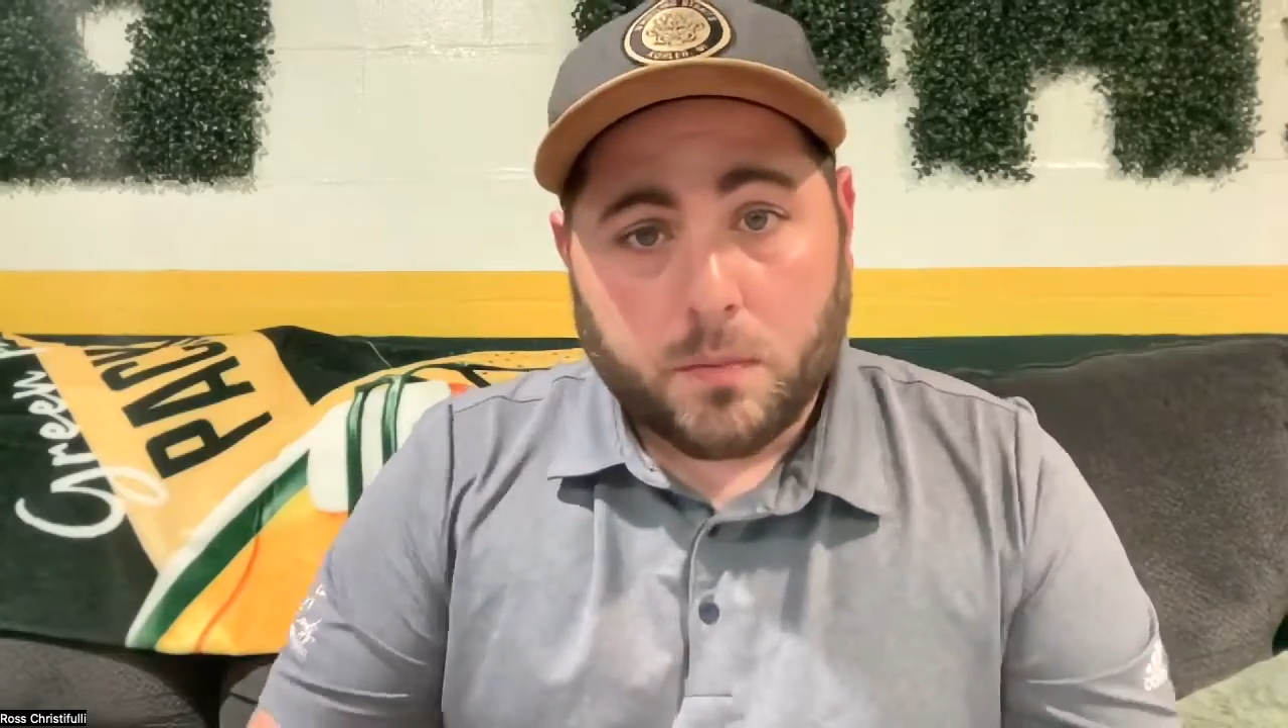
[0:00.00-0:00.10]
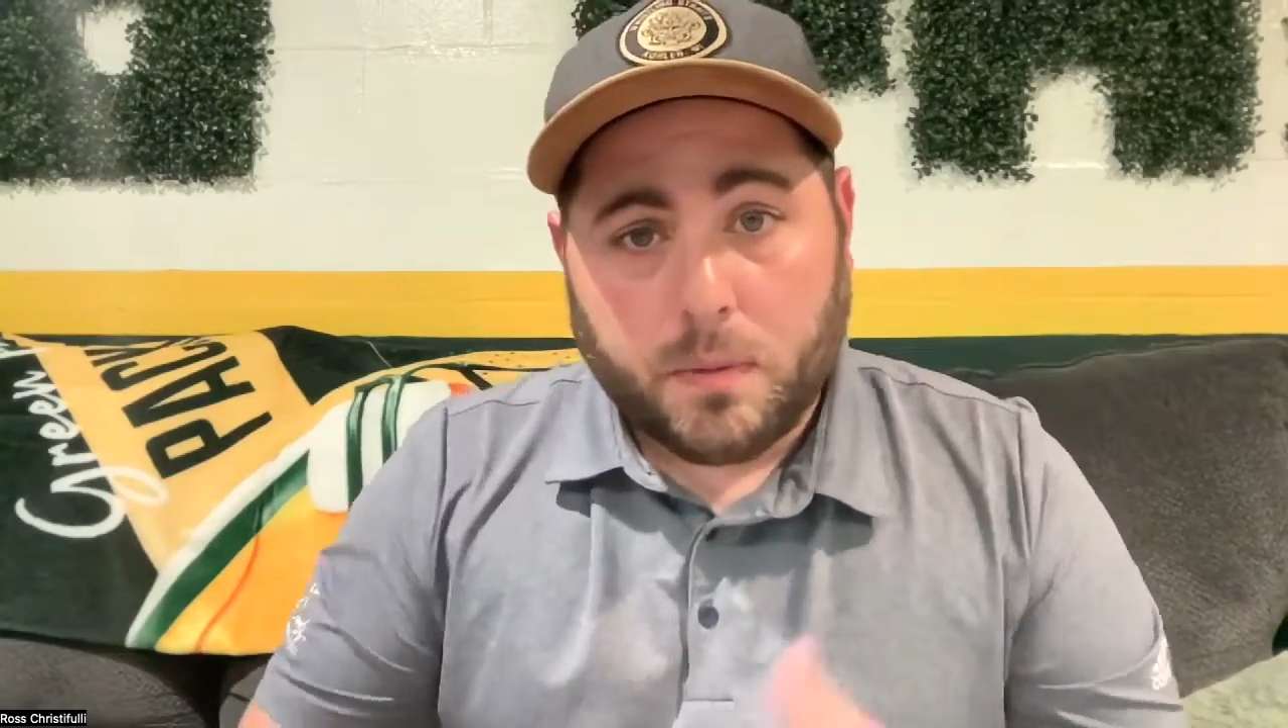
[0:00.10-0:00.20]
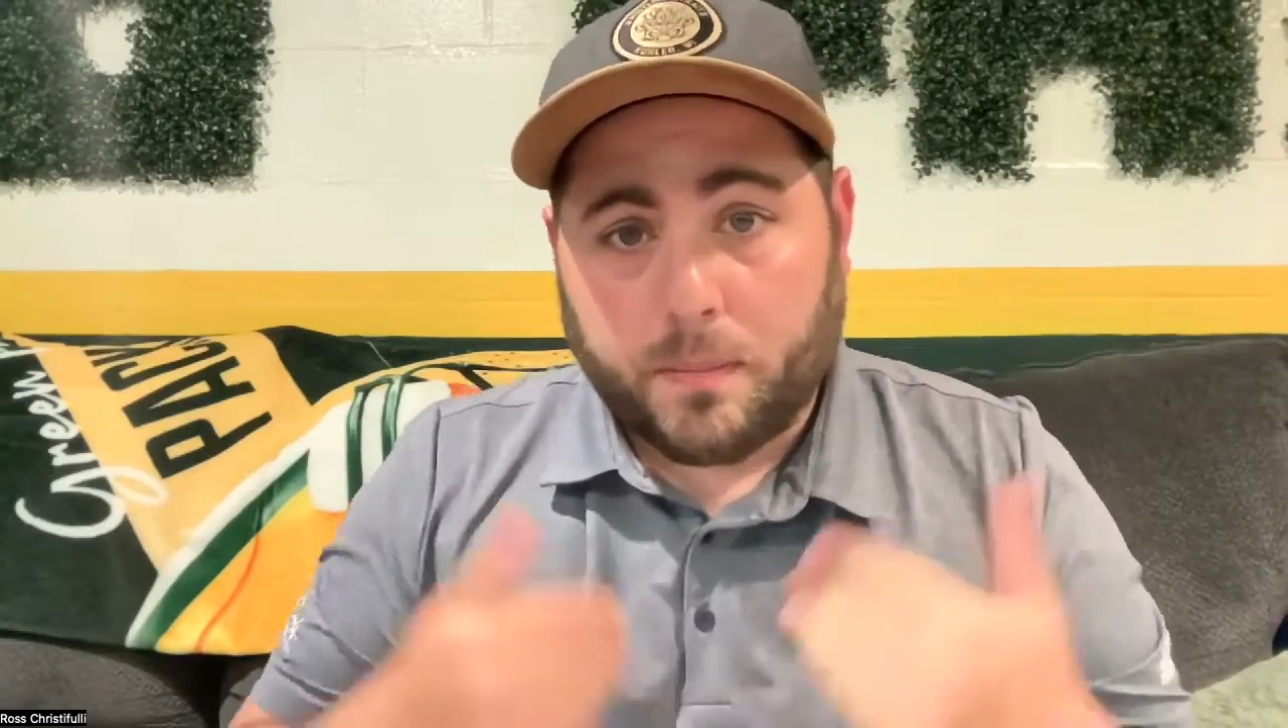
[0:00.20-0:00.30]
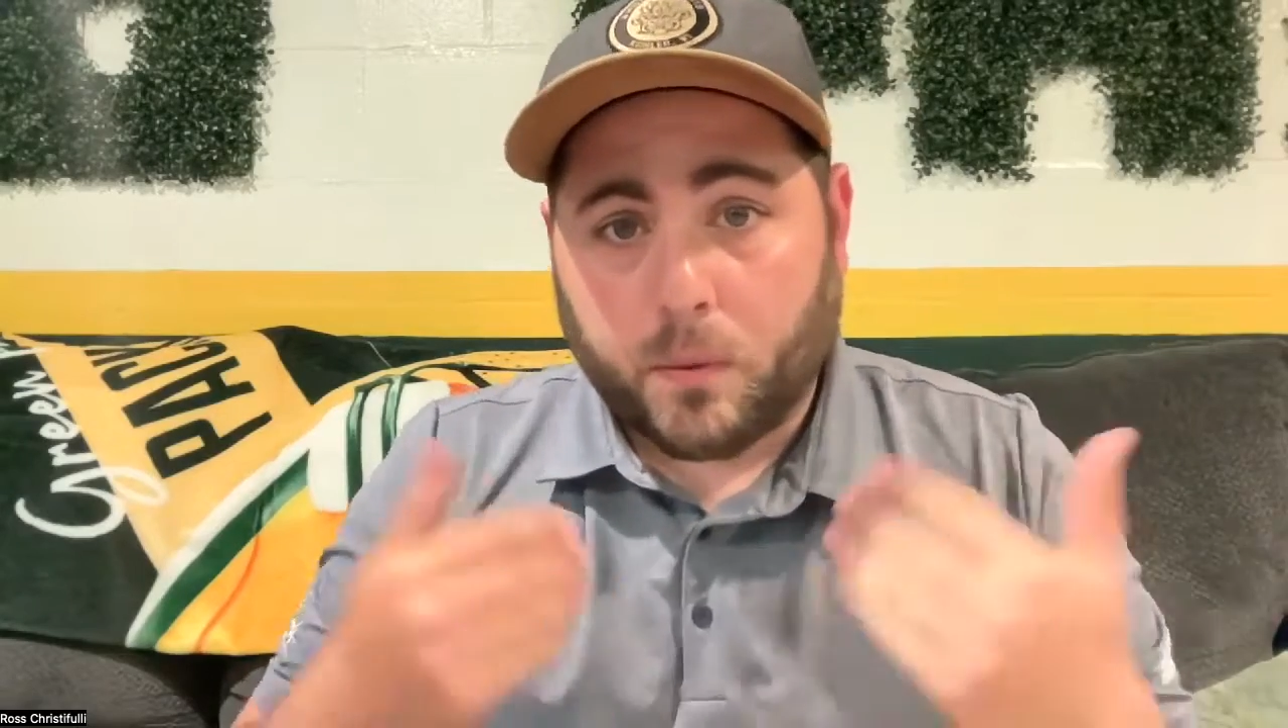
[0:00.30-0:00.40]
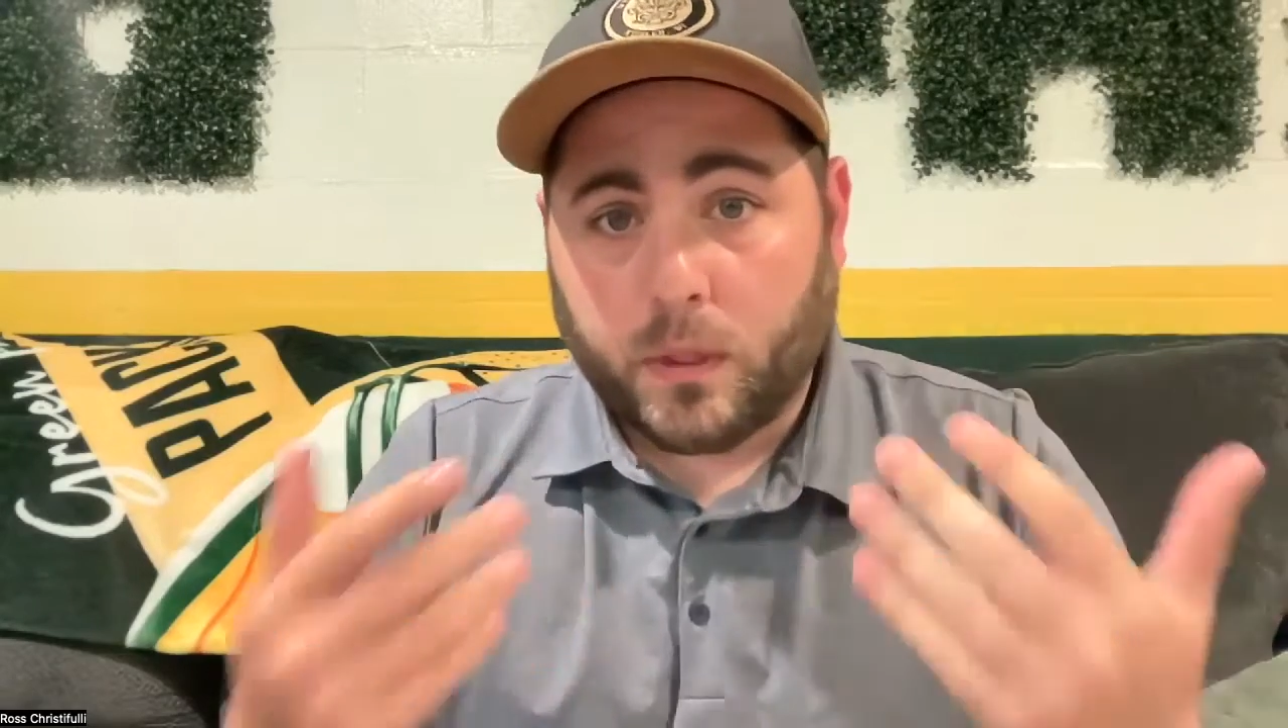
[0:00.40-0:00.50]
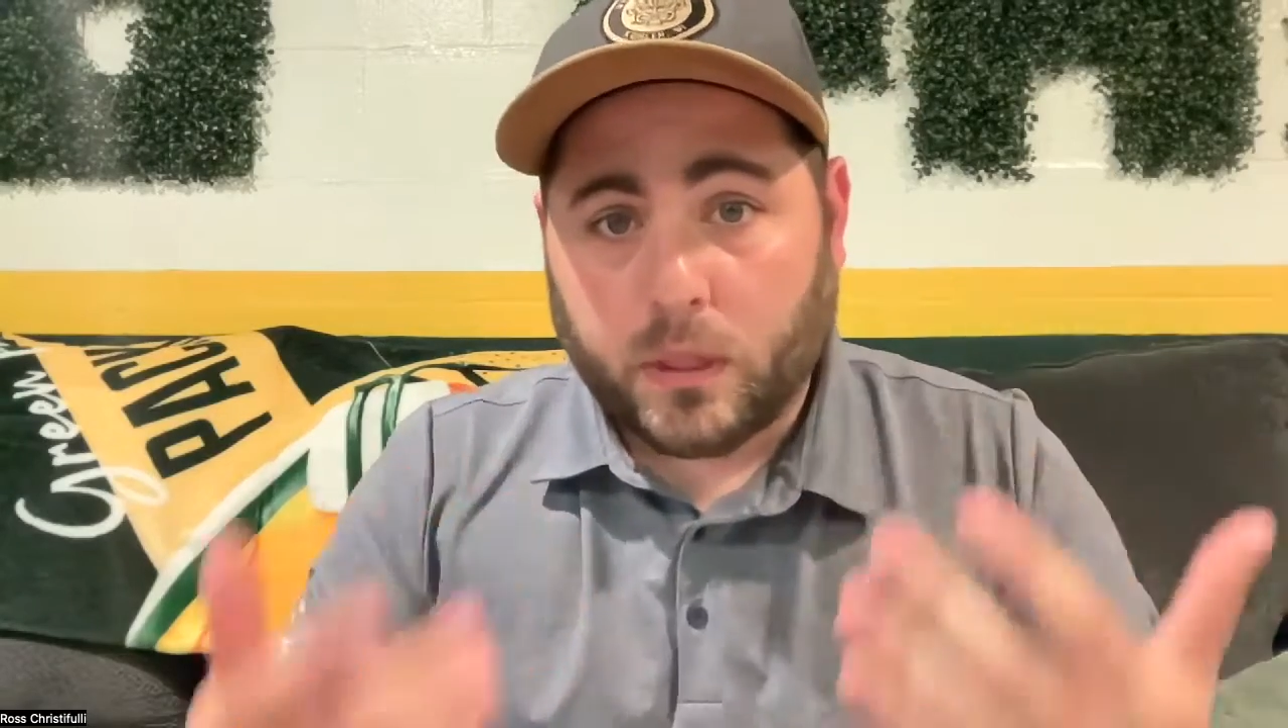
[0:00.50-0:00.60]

People would